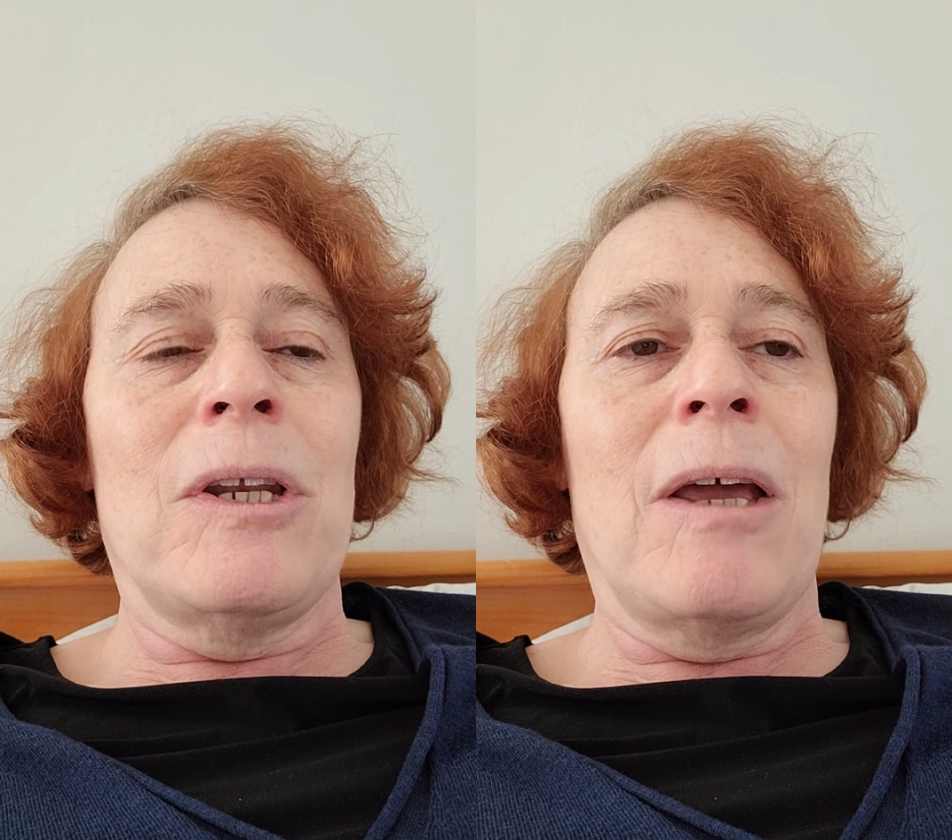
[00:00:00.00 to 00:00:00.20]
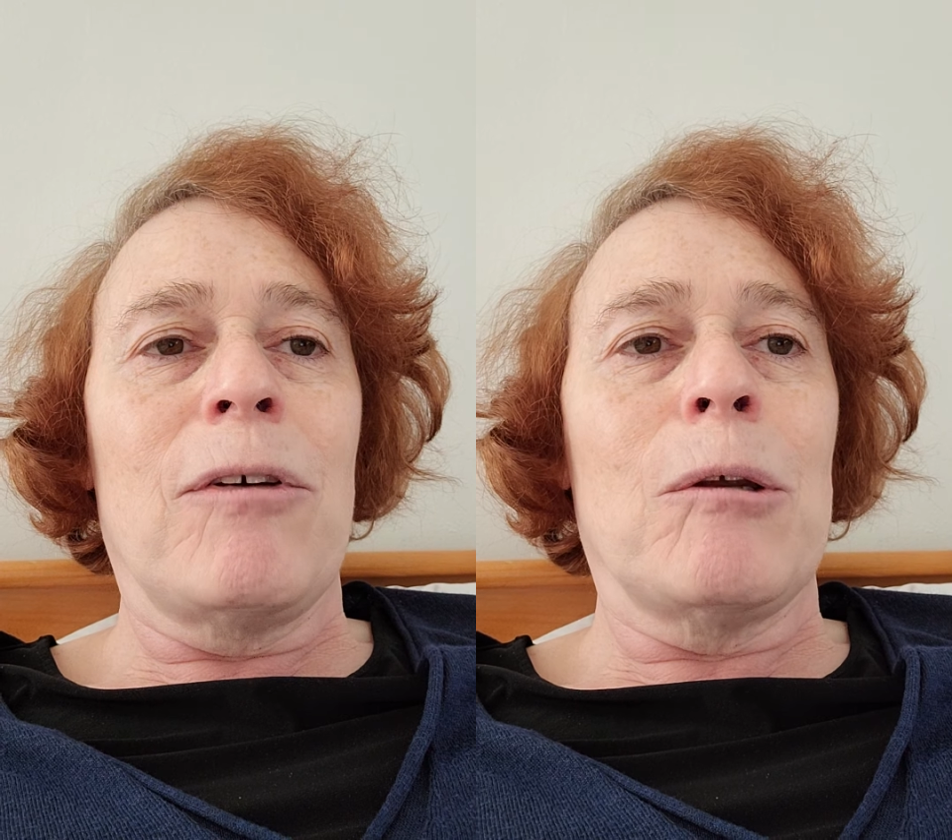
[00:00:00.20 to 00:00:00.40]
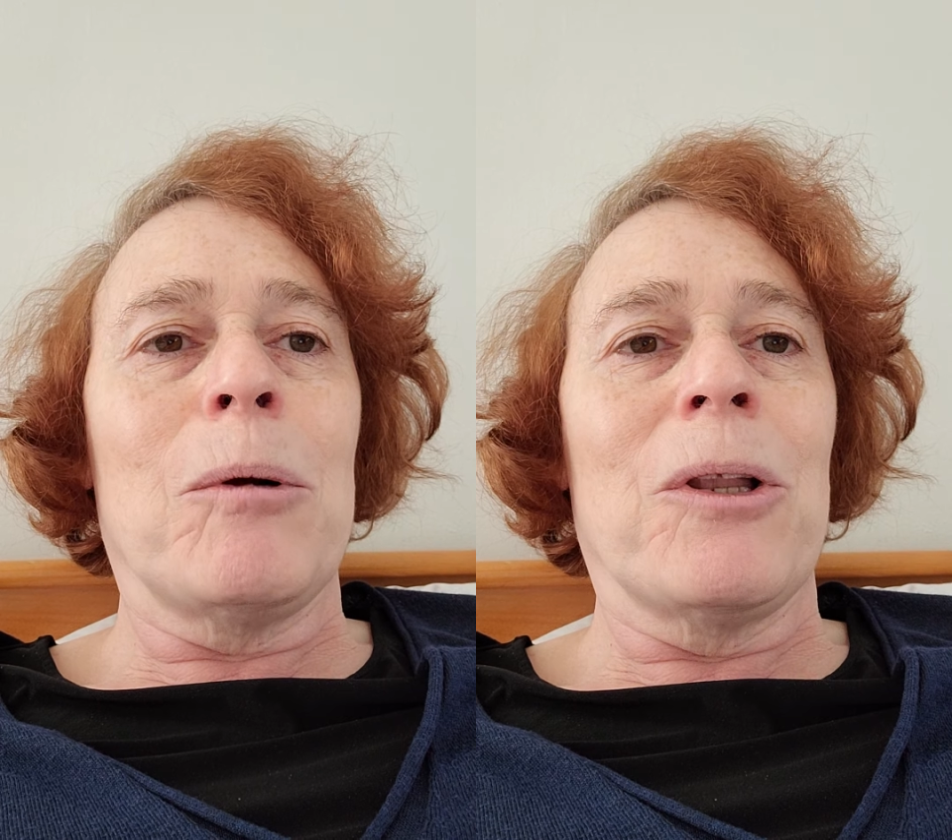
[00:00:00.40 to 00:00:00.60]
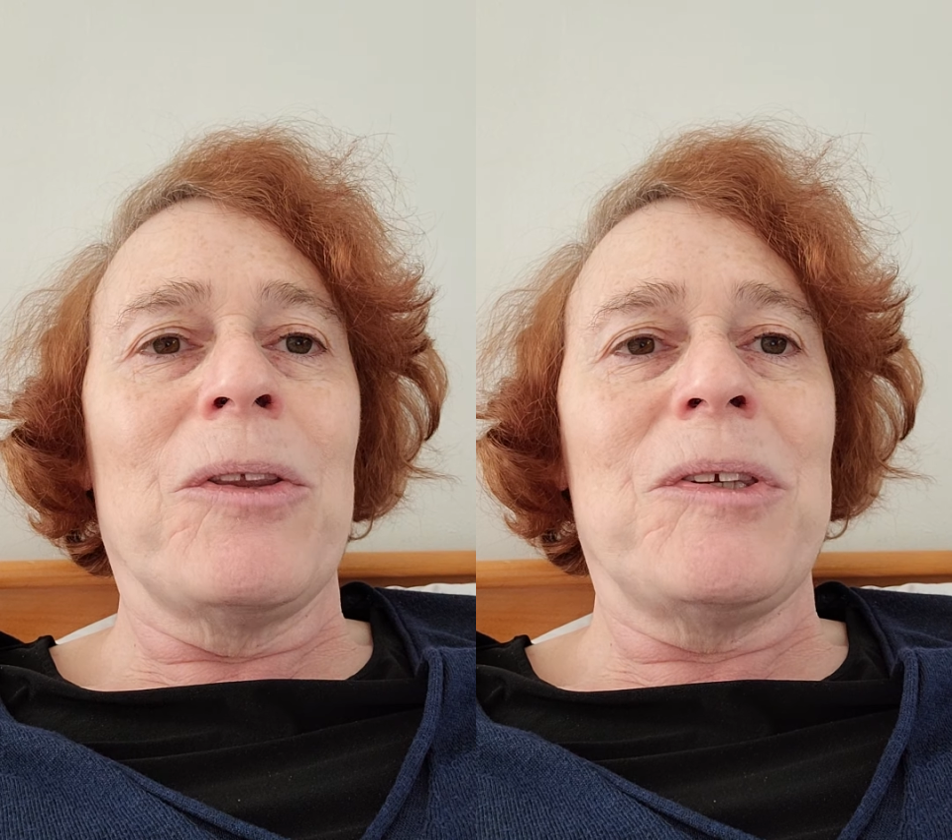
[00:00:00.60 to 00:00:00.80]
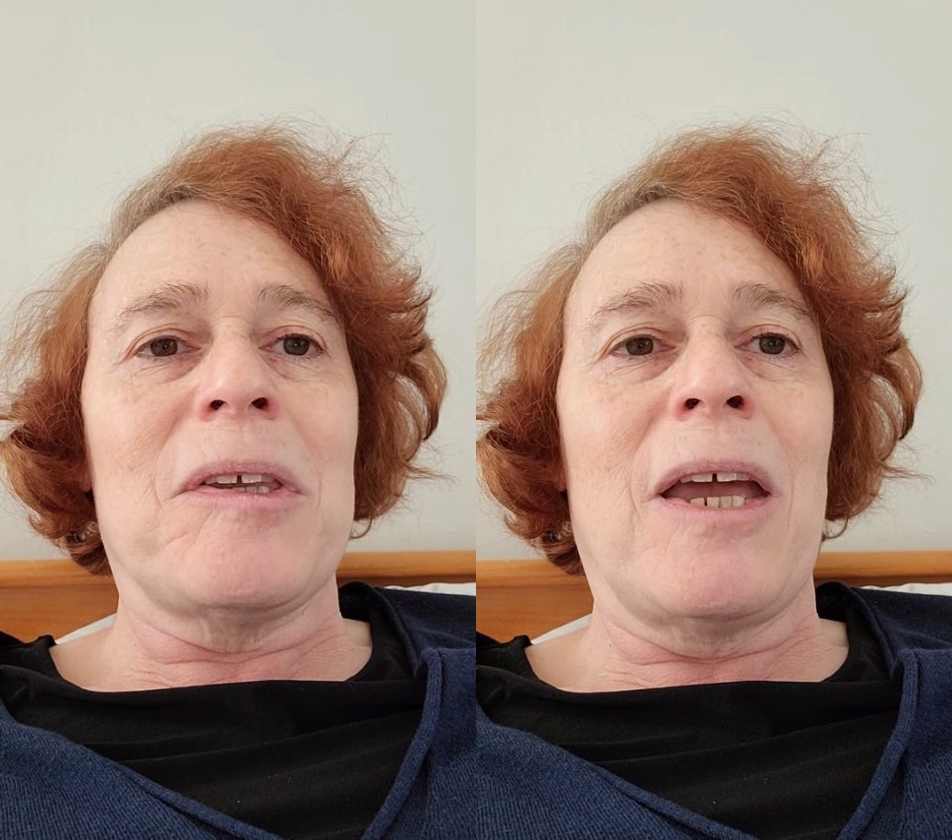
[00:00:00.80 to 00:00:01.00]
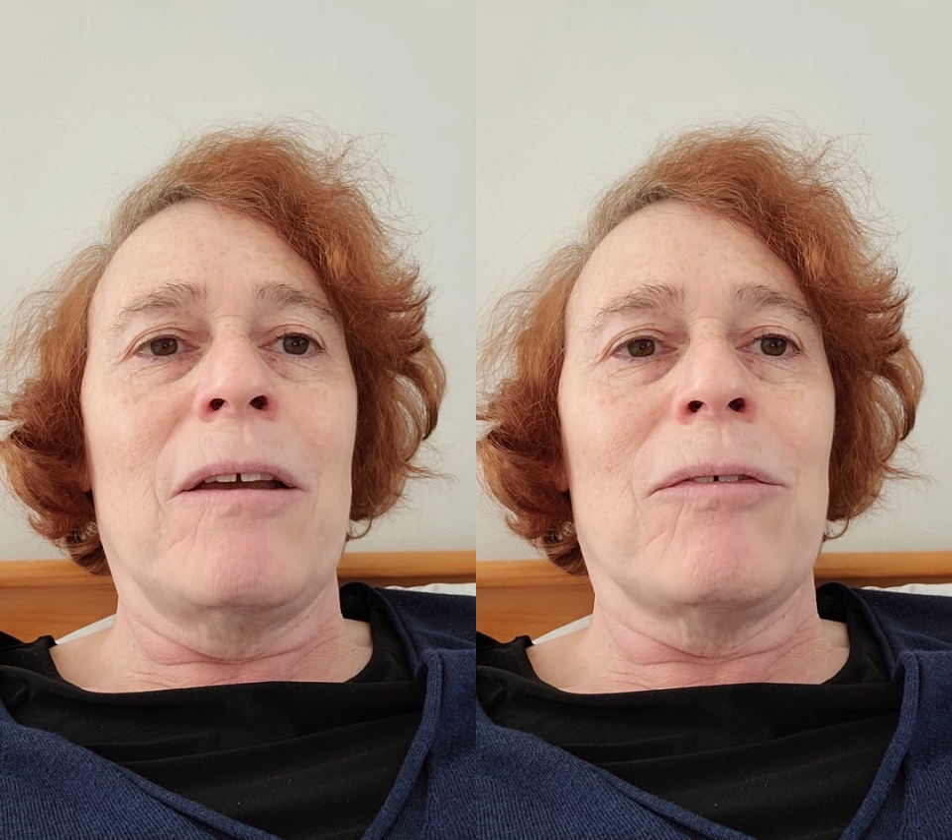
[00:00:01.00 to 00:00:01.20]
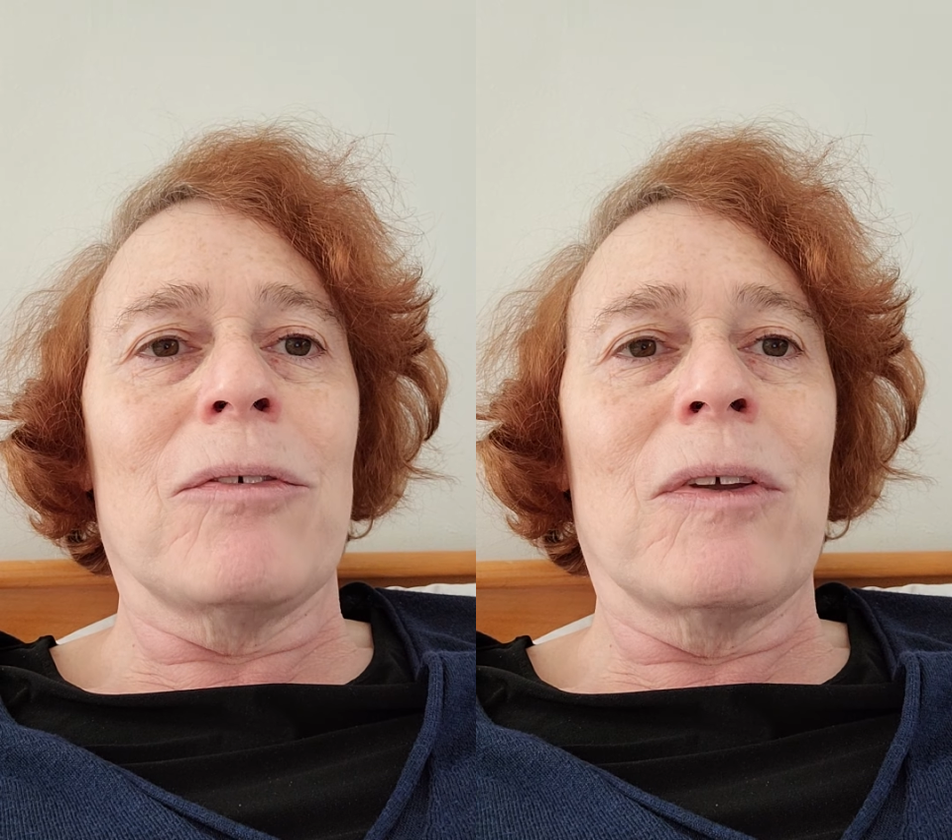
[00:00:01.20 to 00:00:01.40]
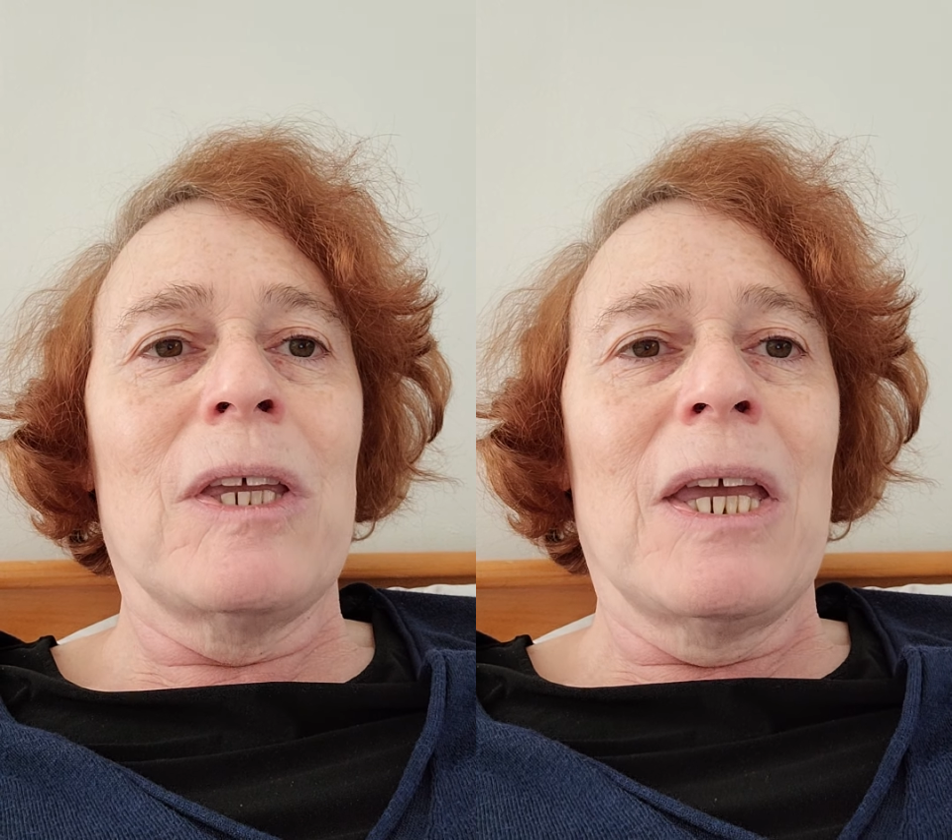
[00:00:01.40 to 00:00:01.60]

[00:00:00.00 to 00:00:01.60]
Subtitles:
inevitable and safe,